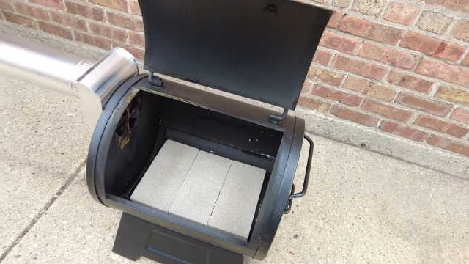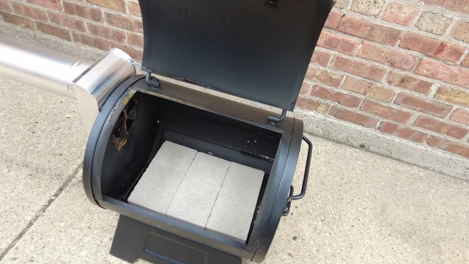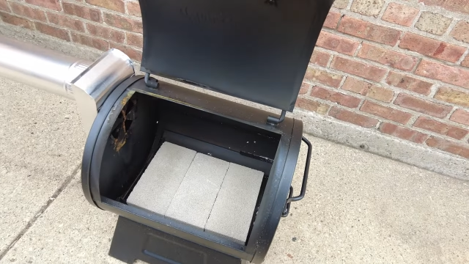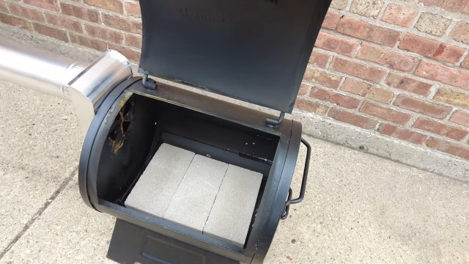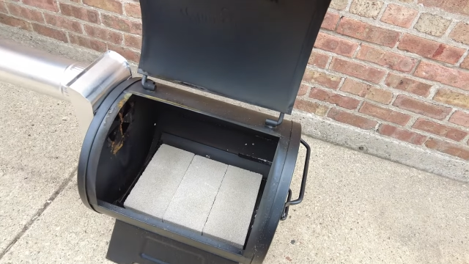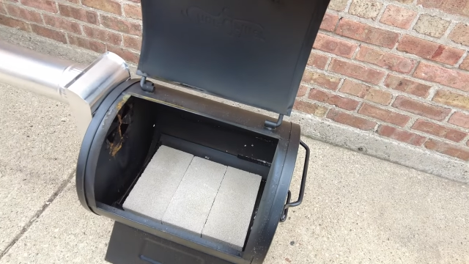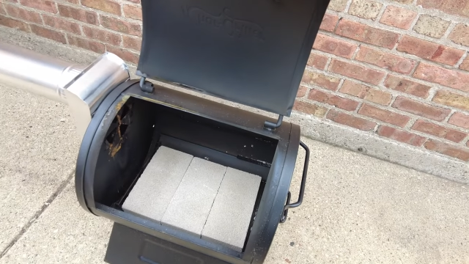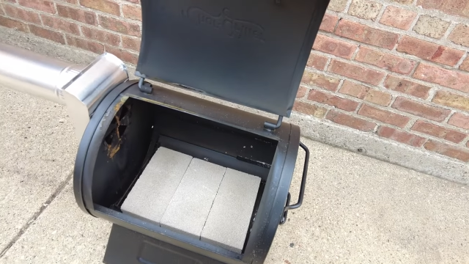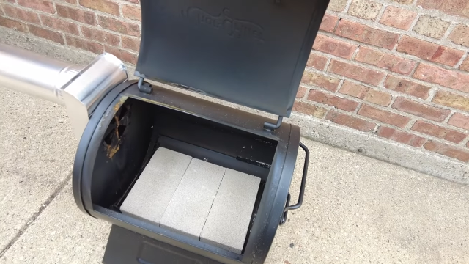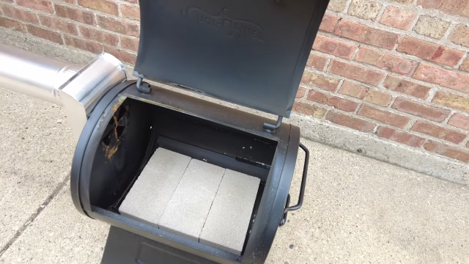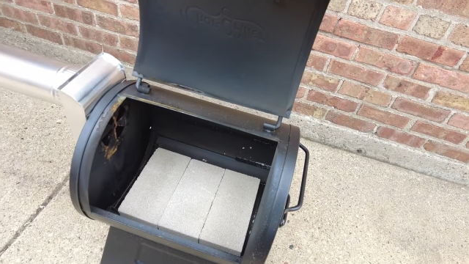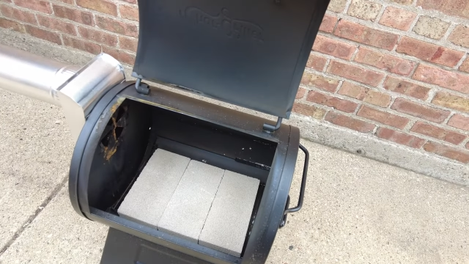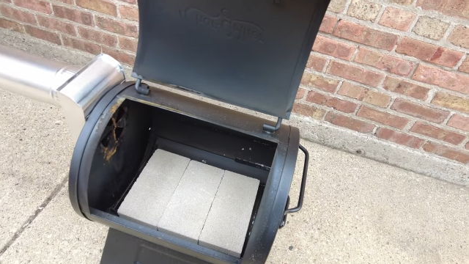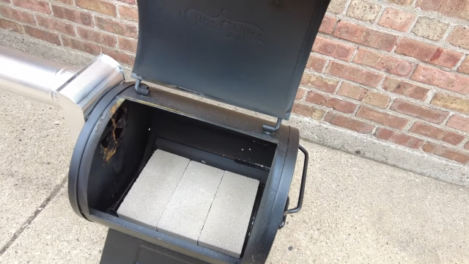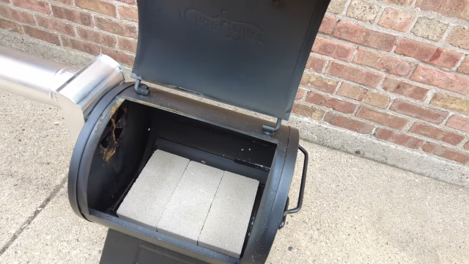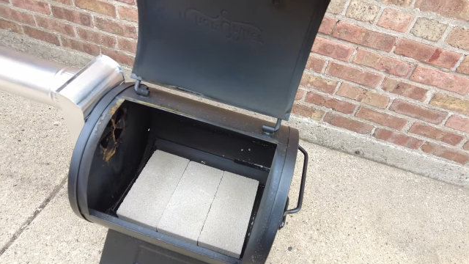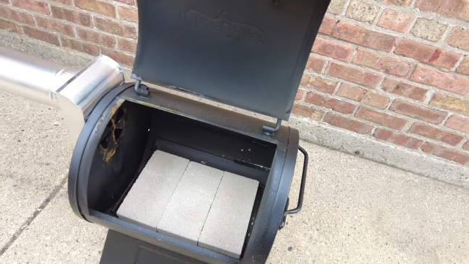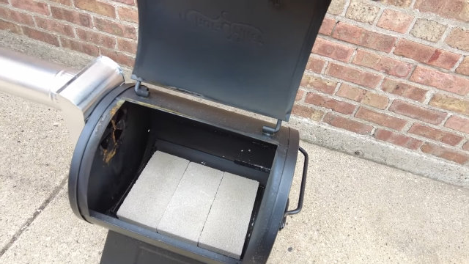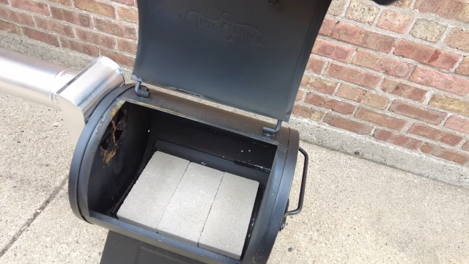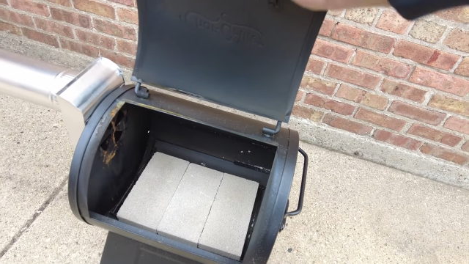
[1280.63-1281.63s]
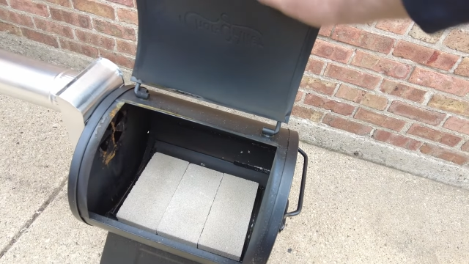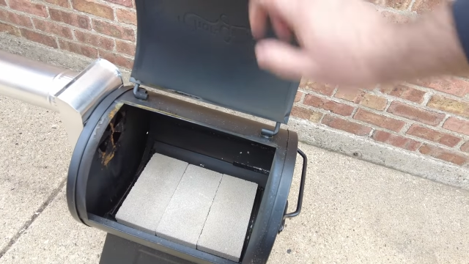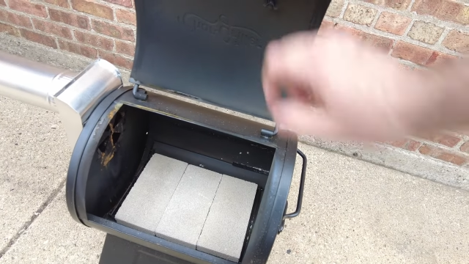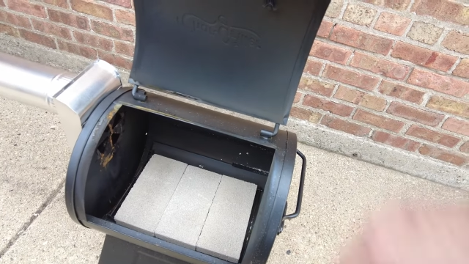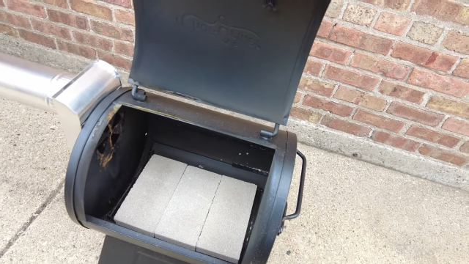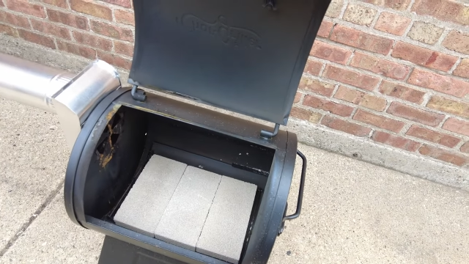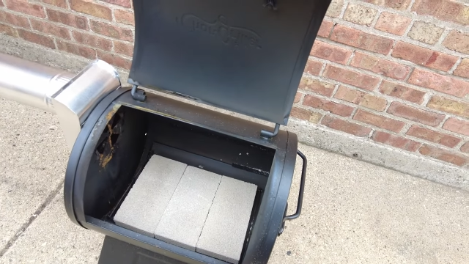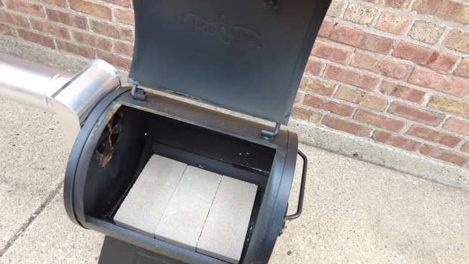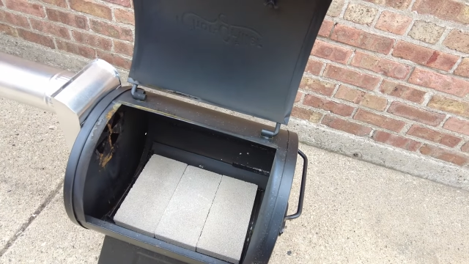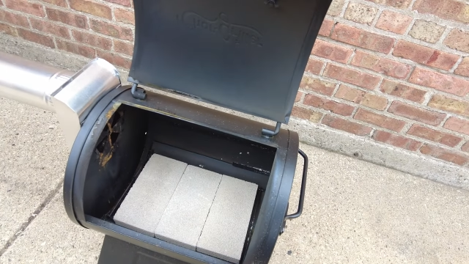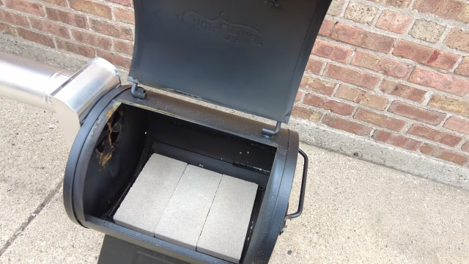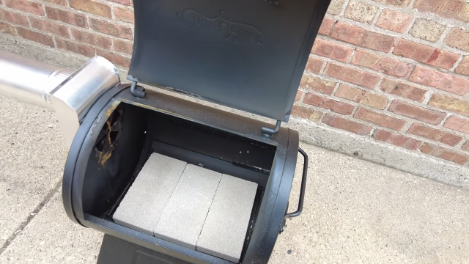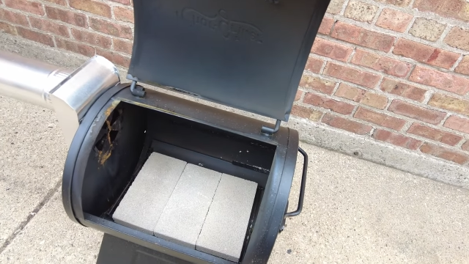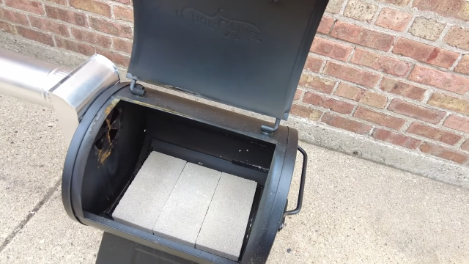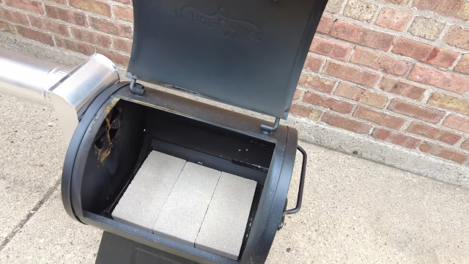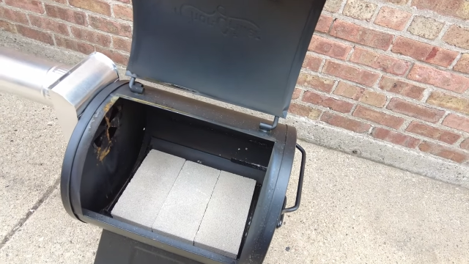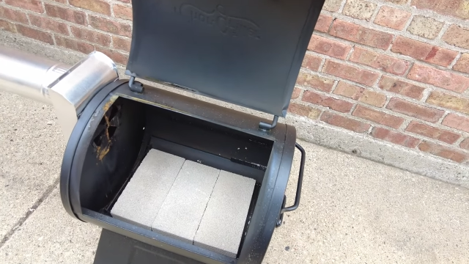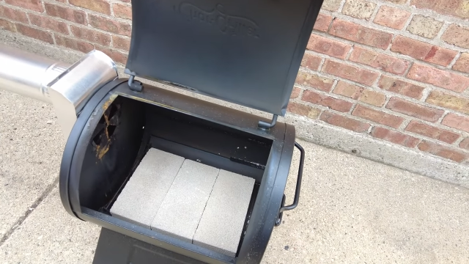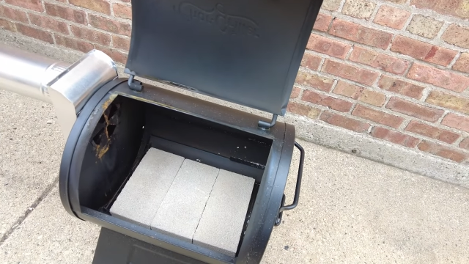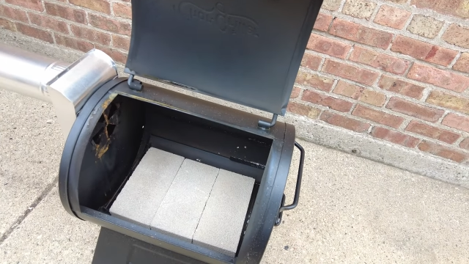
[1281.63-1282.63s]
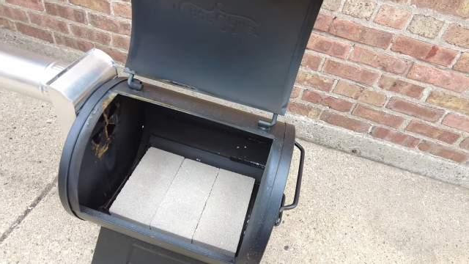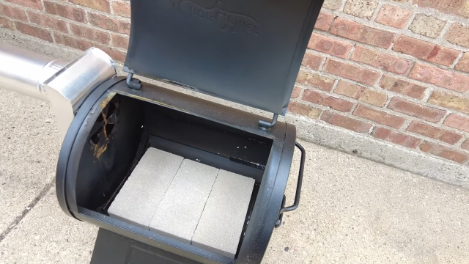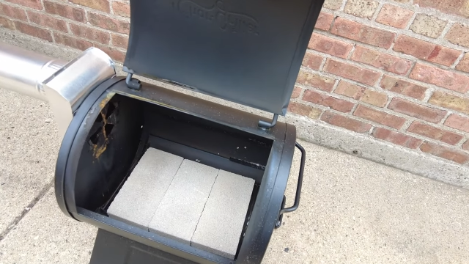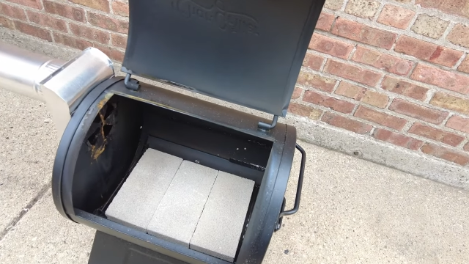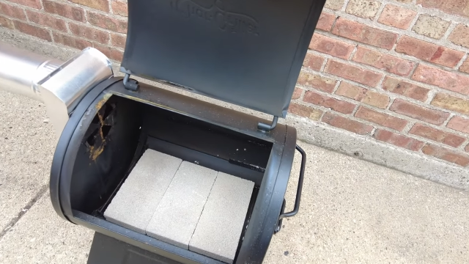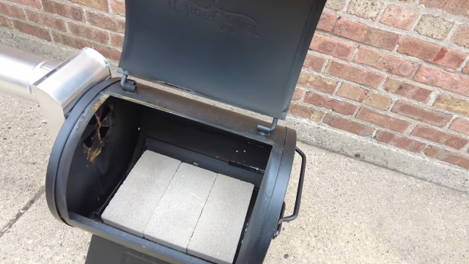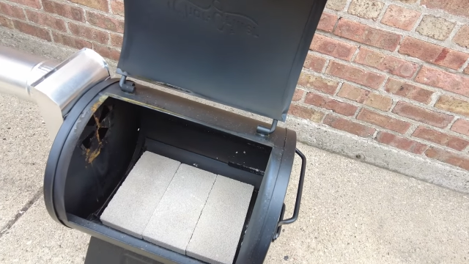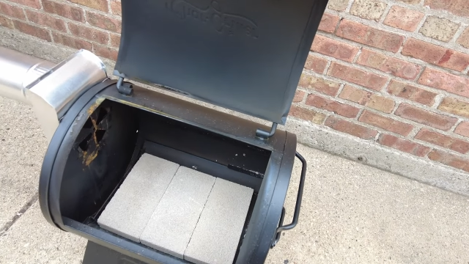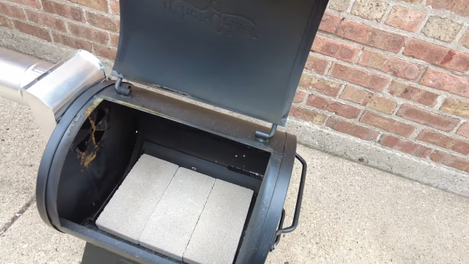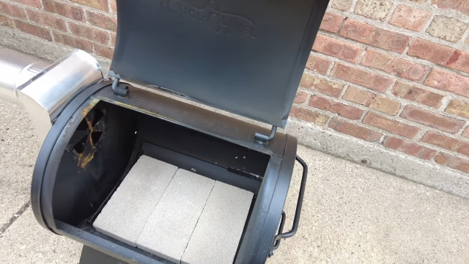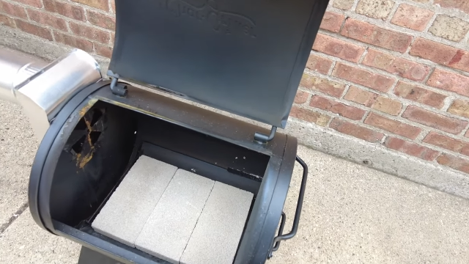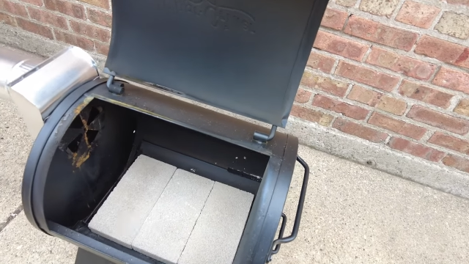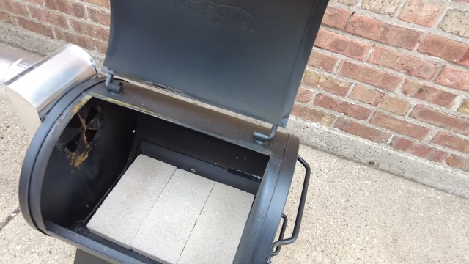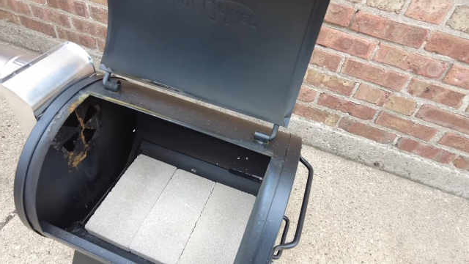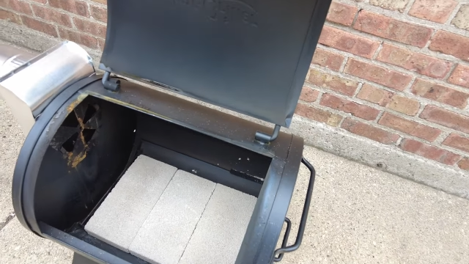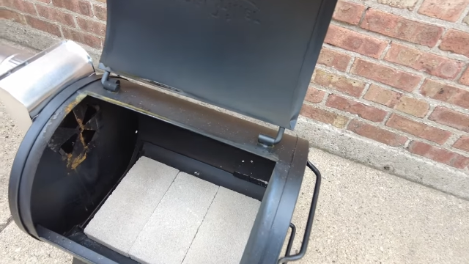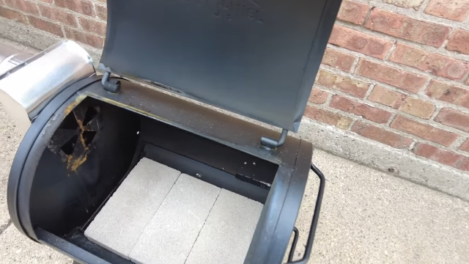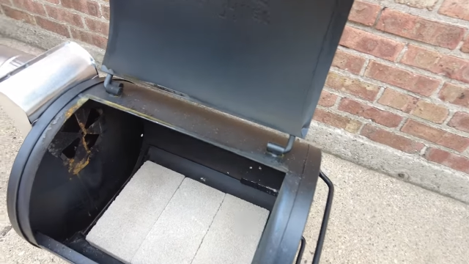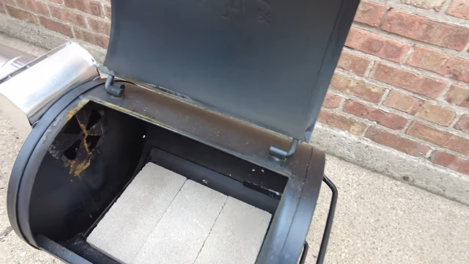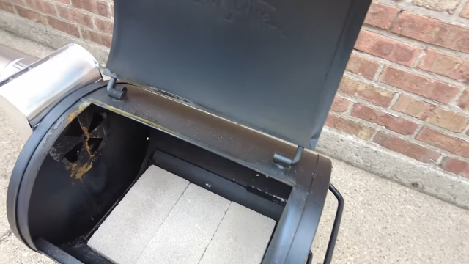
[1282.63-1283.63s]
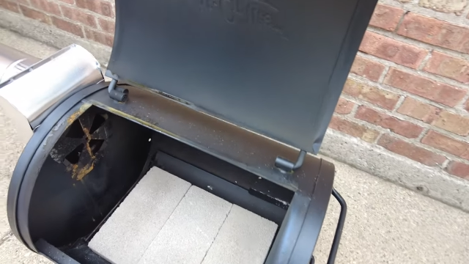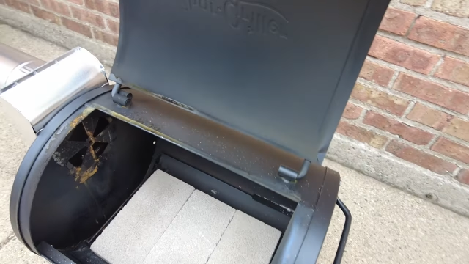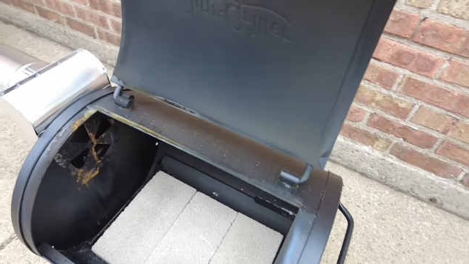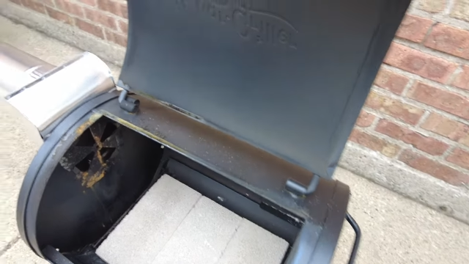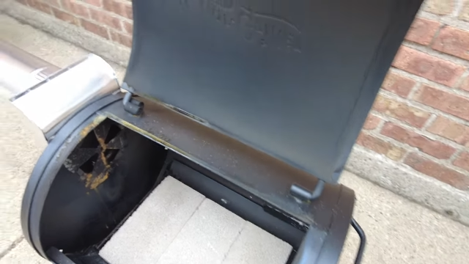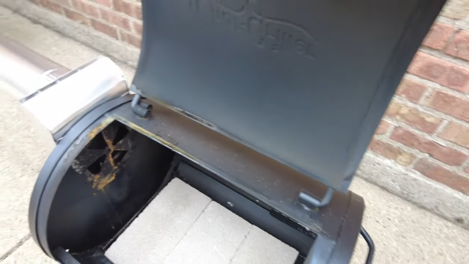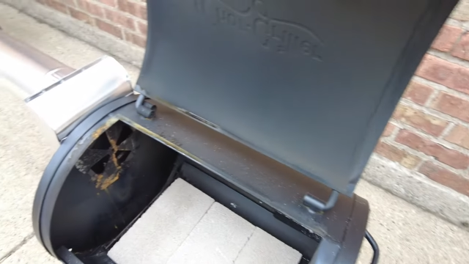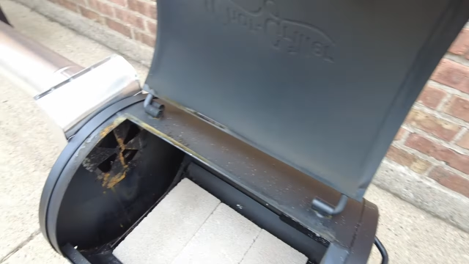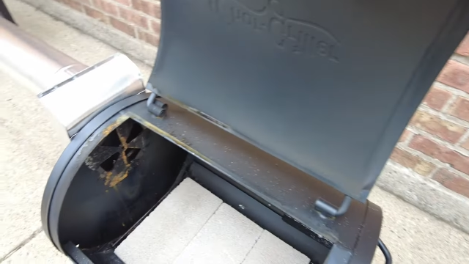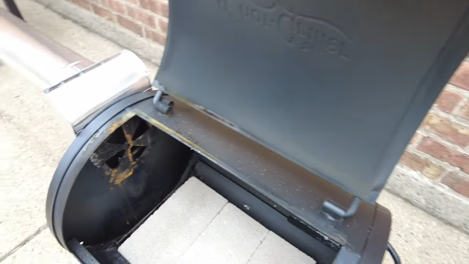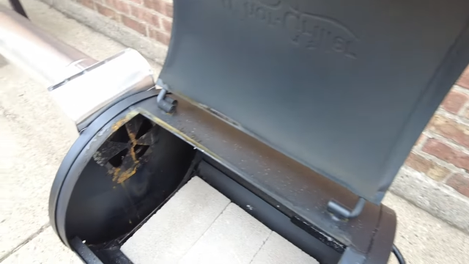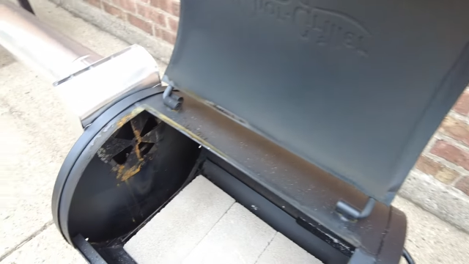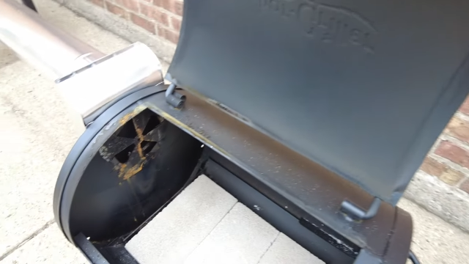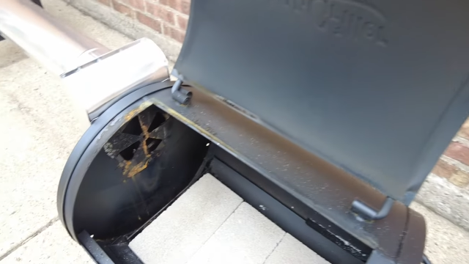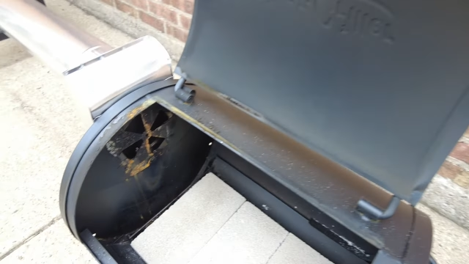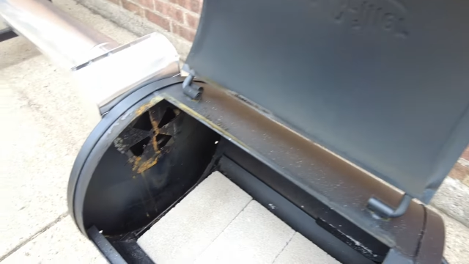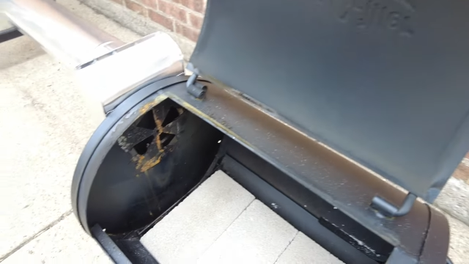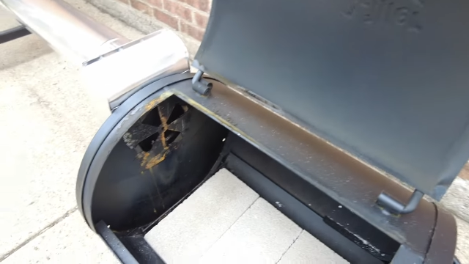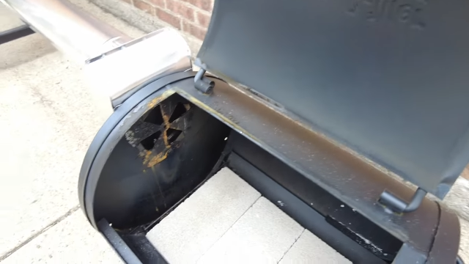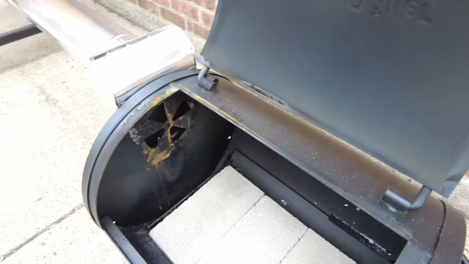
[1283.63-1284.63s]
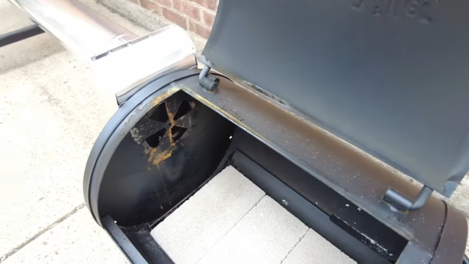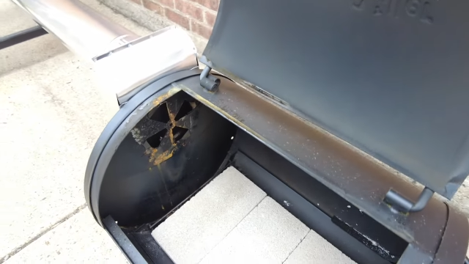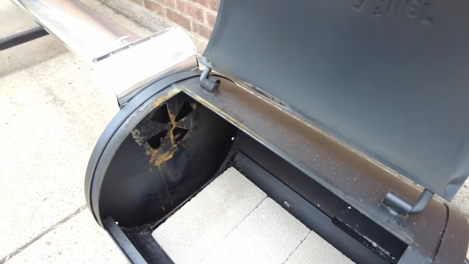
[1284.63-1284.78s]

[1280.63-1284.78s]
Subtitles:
Nobody's mouth can be seen.